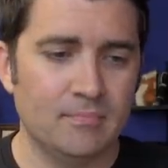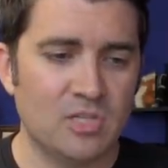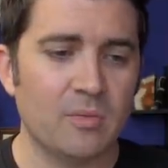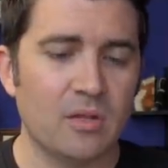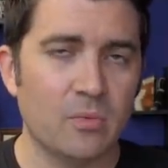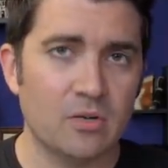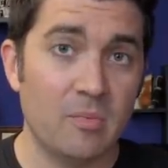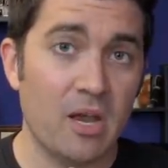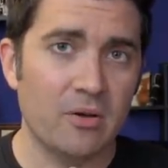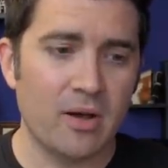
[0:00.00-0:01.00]
something that we're
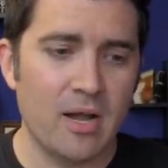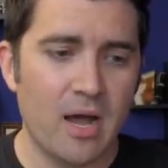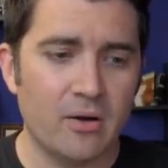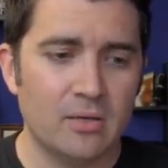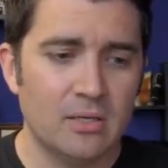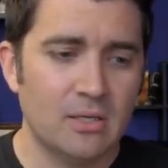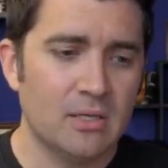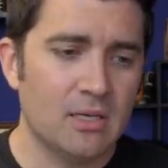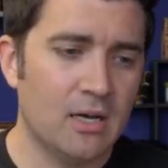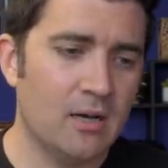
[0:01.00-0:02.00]
debating right now.
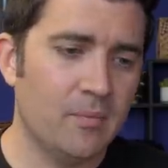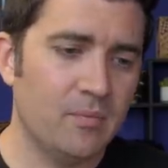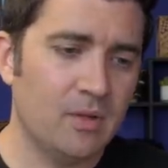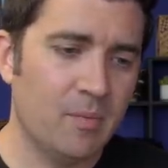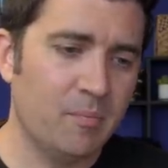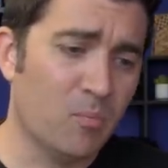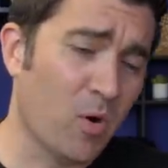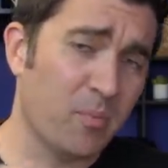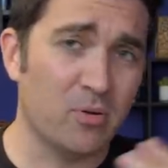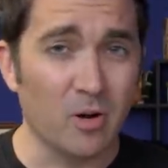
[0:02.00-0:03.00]
Um, a more
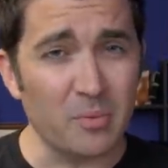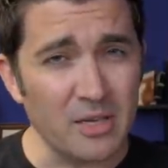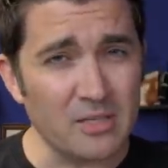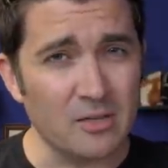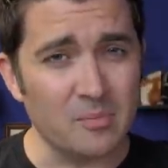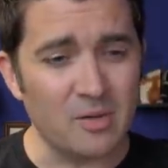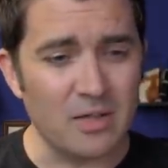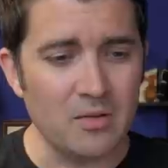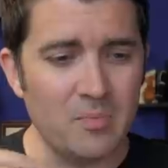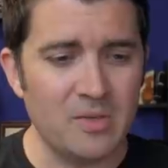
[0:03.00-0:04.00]
appropriate term
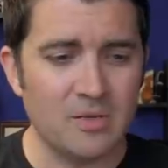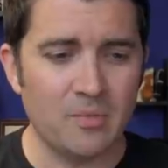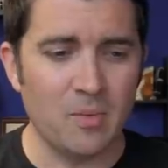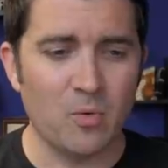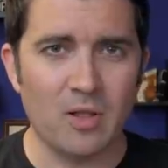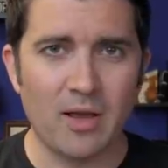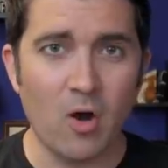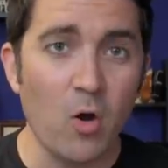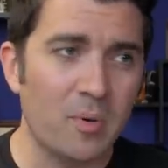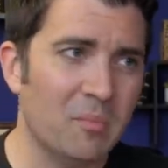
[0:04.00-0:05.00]
probably would be something more like
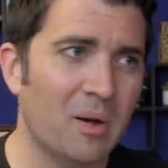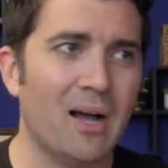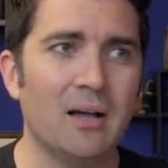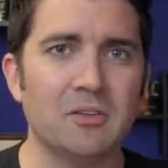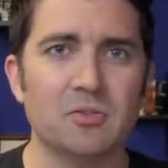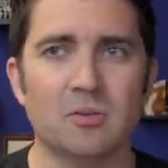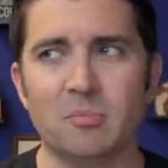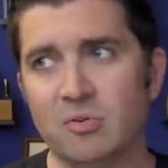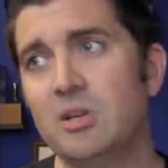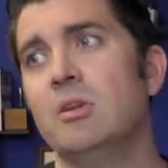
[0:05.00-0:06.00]
open box or
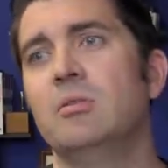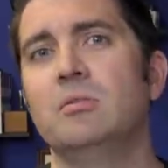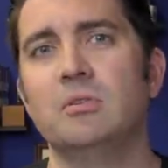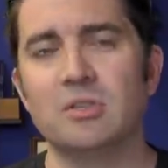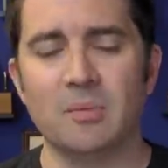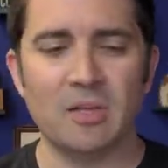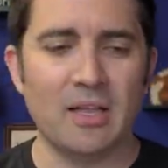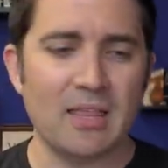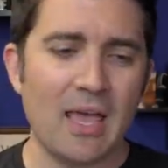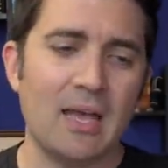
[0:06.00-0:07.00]
pre-owned or something
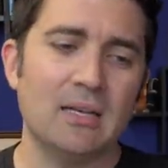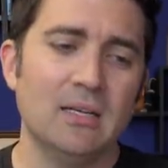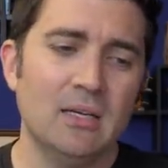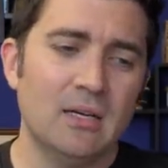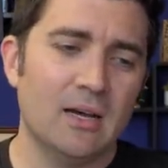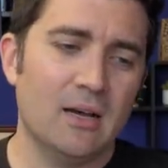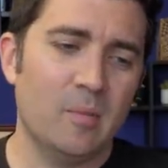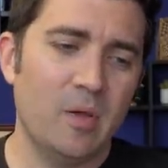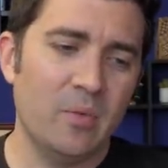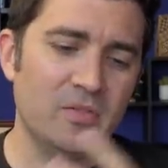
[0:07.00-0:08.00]
like that.
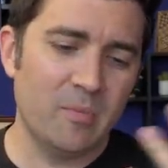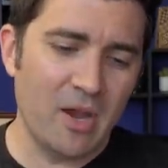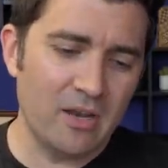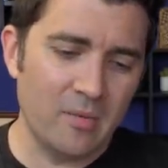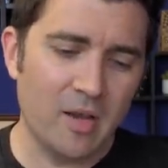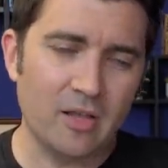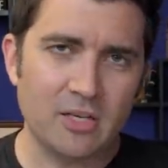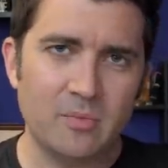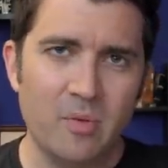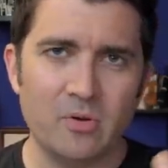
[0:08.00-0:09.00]
Um, and we debated about, like,
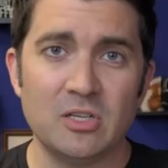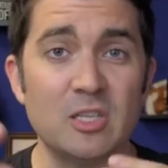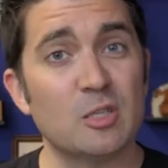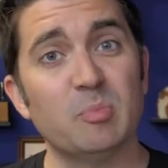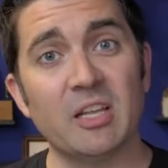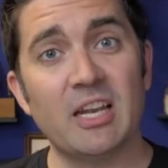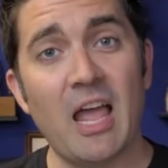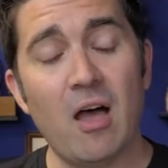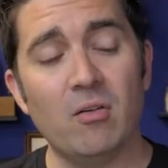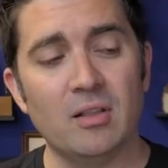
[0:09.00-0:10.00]
should, maybe we should split it
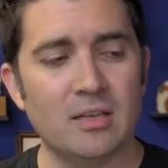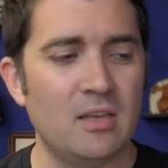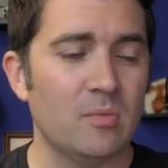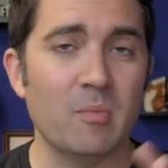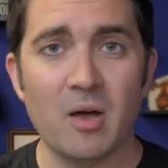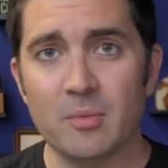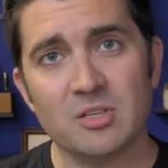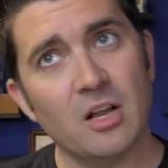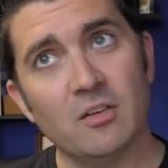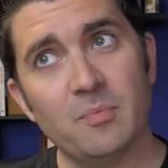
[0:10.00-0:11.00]
out, like keep the bottom
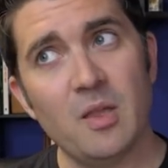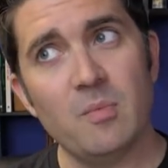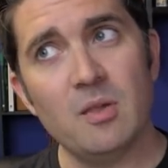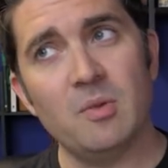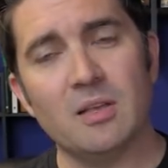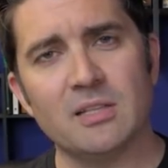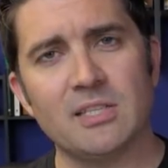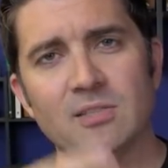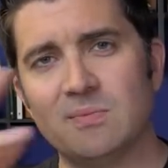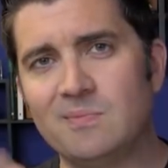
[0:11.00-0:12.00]
shelf maybe, because
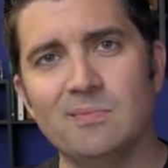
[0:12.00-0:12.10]
there's,